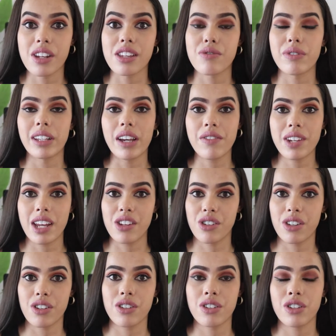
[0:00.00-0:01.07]
as relief
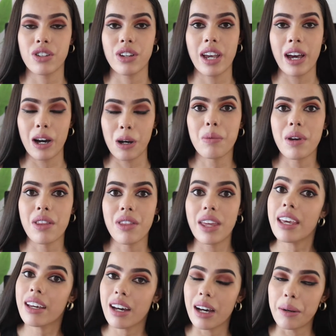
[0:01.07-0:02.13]
teaching to help with
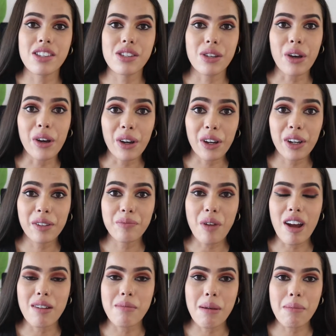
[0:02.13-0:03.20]
income. So
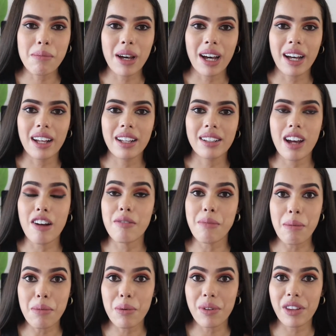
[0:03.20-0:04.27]
I
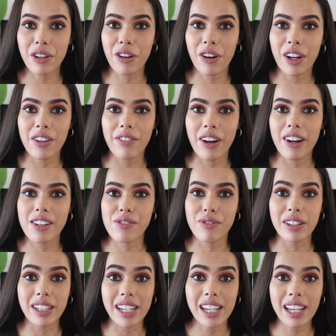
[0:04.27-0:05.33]
remember when the coronavirus
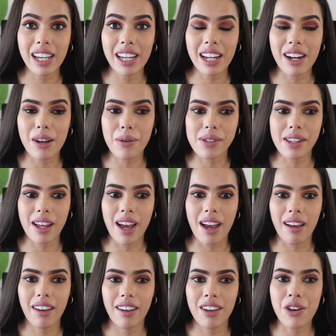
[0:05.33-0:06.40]
really hit, and I was
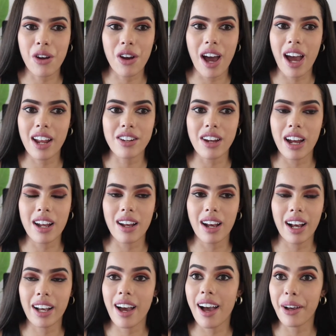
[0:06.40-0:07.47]
like, you know,
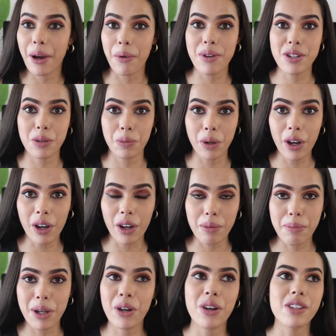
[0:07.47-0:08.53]
I can't go into work,
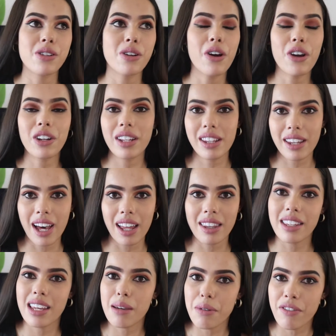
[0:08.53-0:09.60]
because not only that, the
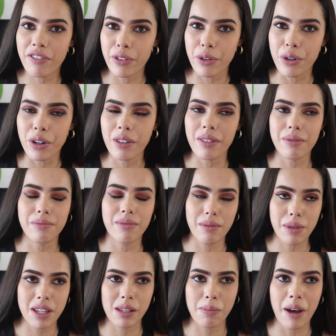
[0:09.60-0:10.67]
year before,
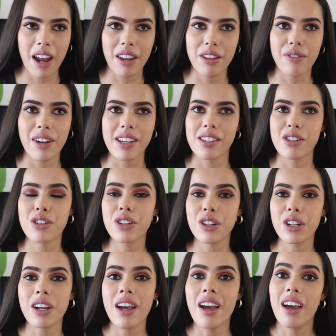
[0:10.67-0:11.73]
this is part of the reason
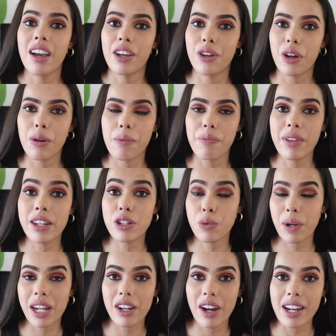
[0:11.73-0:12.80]
too, you know, in
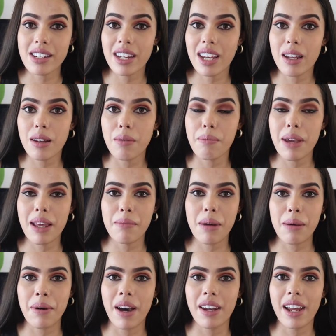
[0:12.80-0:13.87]
2019, me and my
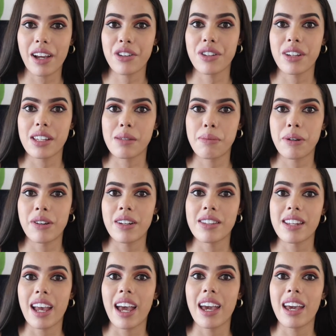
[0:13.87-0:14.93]
partner actually experienced
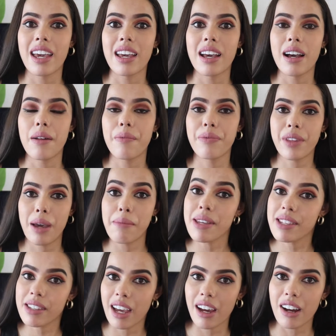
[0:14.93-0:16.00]
a
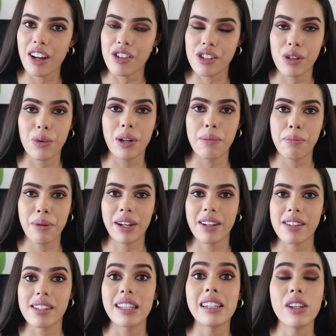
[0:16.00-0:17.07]
miscarriage, so a
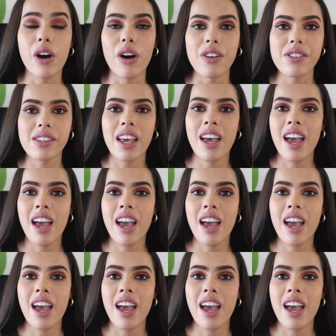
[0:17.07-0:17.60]
pregnancy loss.